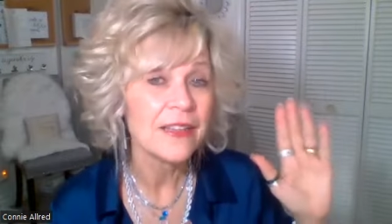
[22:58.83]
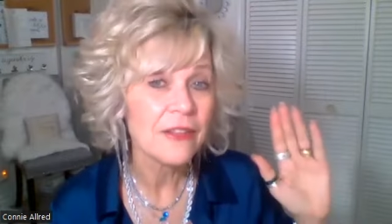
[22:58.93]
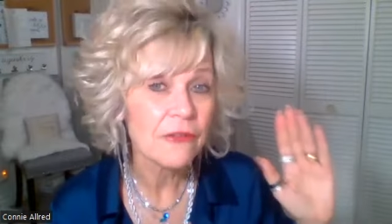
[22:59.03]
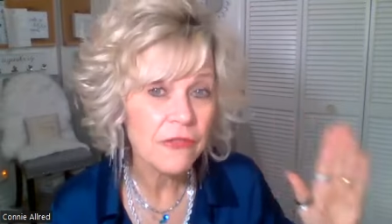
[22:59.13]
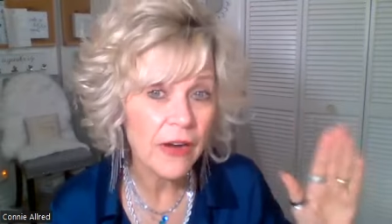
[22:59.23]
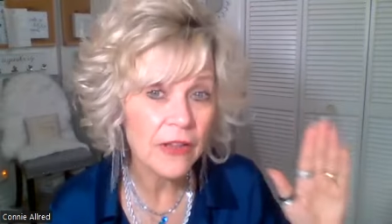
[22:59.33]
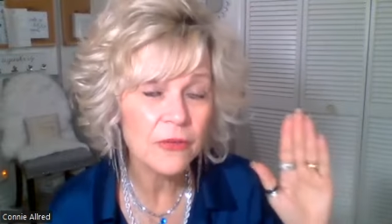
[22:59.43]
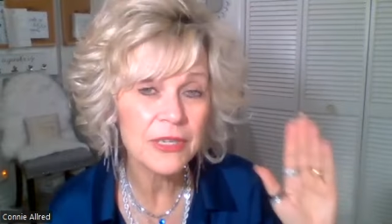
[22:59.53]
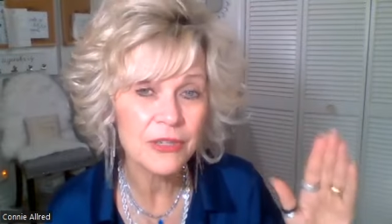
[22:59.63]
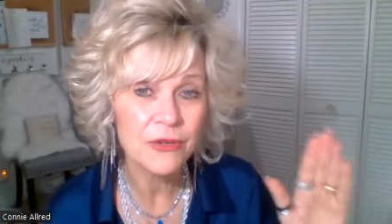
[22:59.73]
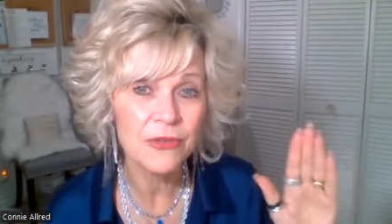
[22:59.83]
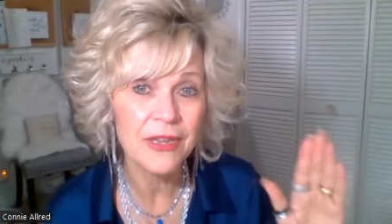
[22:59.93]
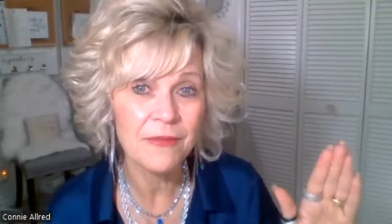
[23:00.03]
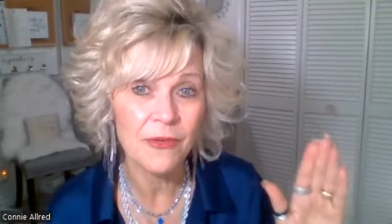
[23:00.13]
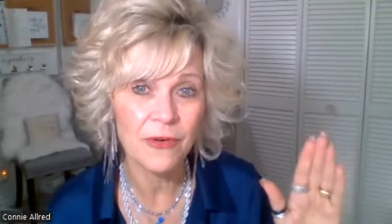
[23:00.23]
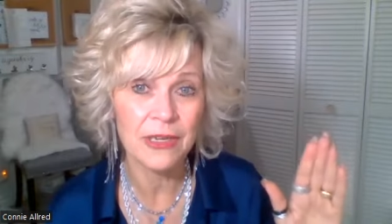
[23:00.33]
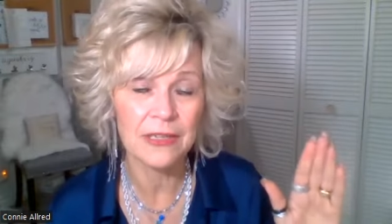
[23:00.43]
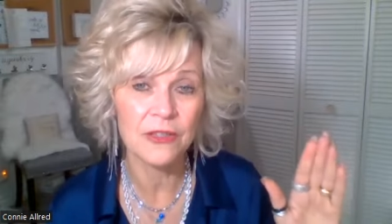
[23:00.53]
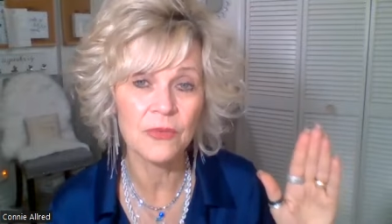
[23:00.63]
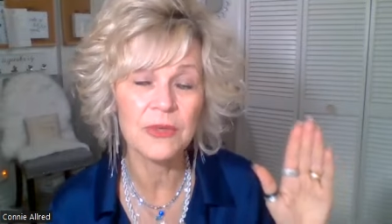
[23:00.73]
the following tuesday
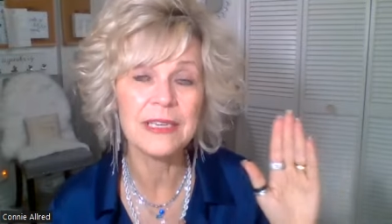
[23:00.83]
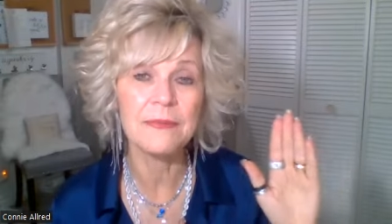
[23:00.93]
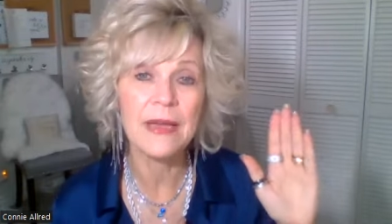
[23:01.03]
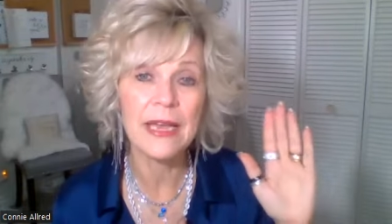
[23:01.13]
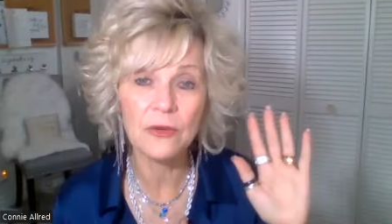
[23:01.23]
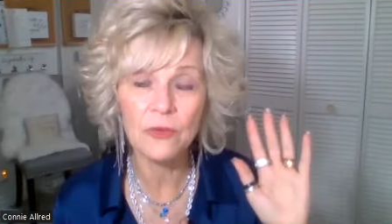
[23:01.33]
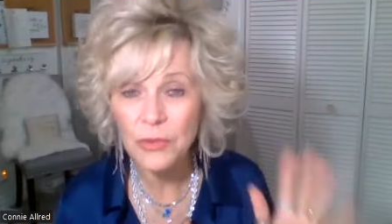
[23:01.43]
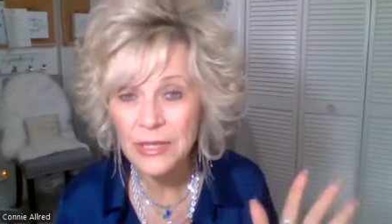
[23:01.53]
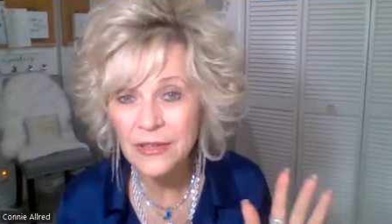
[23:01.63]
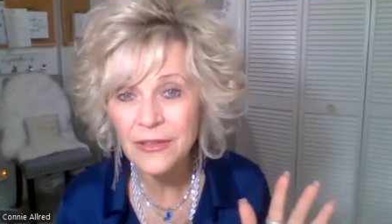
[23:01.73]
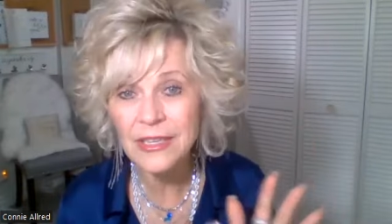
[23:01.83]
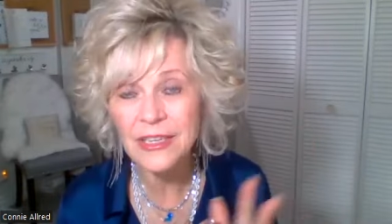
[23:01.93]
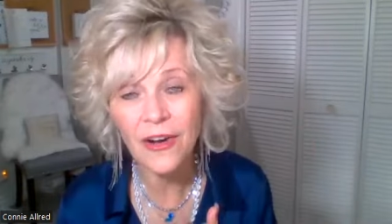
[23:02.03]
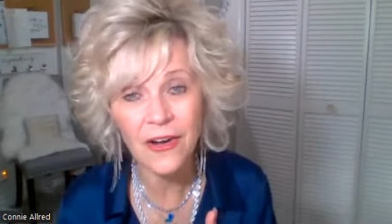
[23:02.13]
morning so we get paid weekly